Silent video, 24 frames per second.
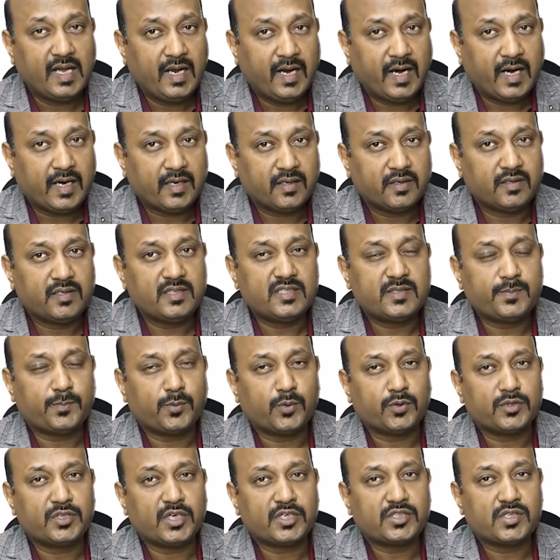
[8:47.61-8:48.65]
and this
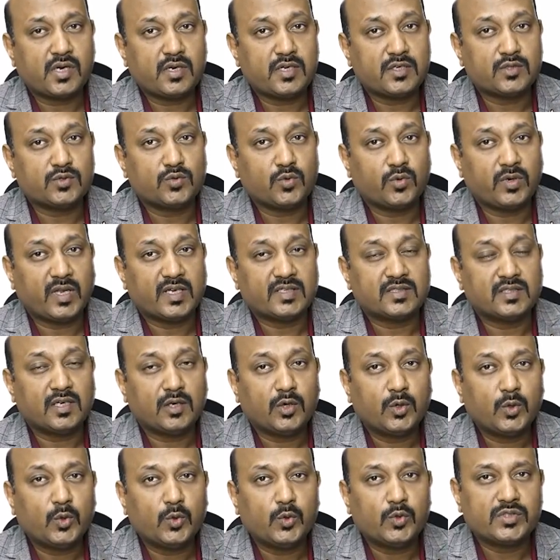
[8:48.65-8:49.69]
projection is known as the
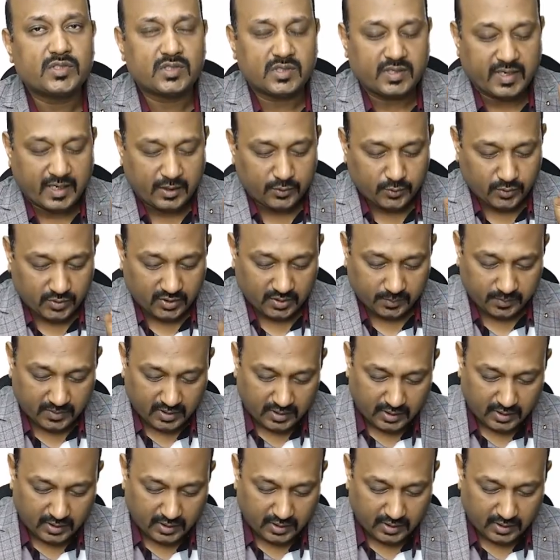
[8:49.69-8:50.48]
os trigonum.